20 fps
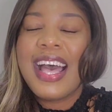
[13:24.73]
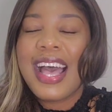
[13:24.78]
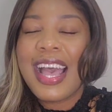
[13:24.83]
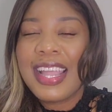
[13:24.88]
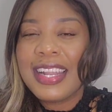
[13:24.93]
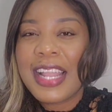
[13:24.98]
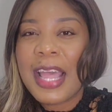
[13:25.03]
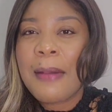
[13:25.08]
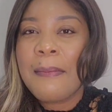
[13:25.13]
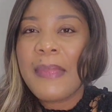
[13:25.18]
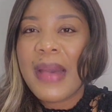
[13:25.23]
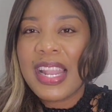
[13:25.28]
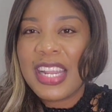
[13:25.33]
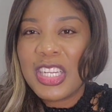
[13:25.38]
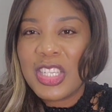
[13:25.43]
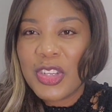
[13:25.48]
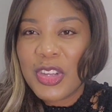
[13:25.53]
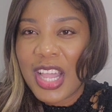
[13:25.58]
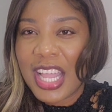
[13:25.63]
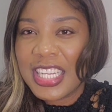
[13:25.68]
and I
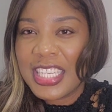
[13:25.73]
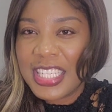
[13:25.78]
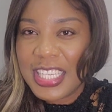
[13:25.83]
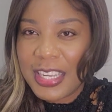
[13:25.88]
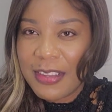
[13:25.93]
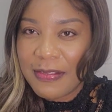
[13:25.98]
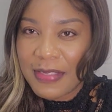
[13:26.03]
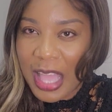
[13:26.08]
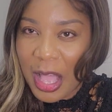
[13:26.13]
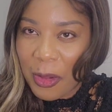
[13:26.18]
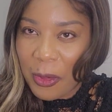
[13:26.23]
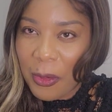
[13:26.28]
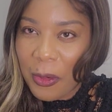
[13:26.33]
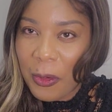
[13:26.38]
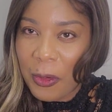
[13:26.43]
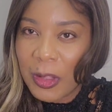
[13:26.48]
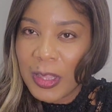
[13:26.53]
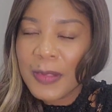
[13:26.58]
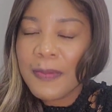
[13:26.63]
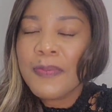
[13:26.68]
managed to achieve that
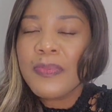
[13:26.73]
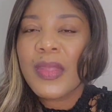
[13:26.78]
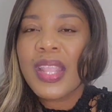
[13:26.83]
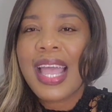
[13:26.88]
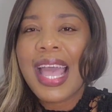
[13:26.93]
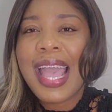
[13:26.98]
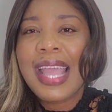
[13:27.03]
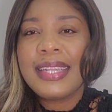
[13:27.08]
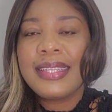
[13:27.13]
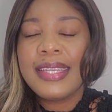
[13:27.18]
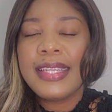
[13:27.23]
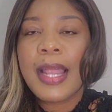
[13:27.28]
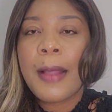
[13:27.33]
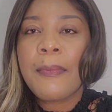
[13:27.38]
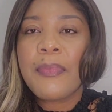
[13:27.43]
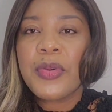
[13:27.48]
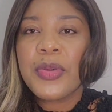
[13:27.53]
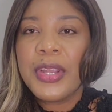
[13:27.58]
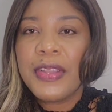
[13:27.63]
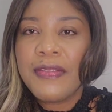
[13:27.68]
goal. I did
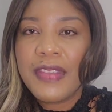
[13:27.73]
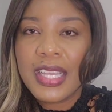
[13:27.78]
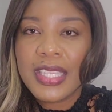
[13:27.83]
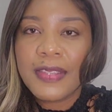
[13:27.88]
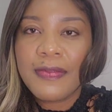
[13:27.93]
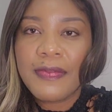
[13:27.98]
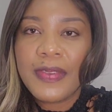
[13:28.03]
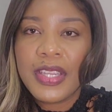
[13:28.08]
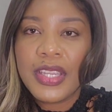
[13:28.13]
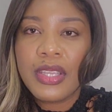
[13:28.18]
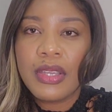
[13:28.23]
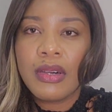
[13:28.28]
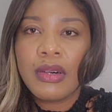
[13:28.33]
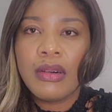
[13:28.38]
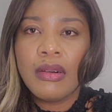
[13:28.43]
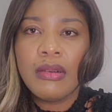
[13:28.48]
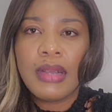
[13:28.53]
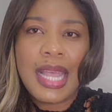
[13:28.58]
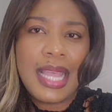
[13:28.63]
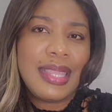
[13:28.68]
a previous
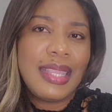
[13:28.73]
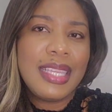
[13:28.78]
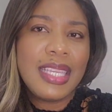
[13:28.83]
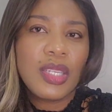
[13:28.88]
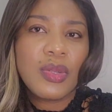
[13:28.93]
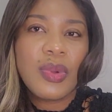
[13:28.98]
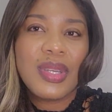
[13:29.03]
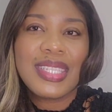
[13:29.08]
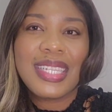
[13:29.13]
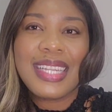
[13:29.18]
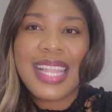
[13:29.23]
video, I think it was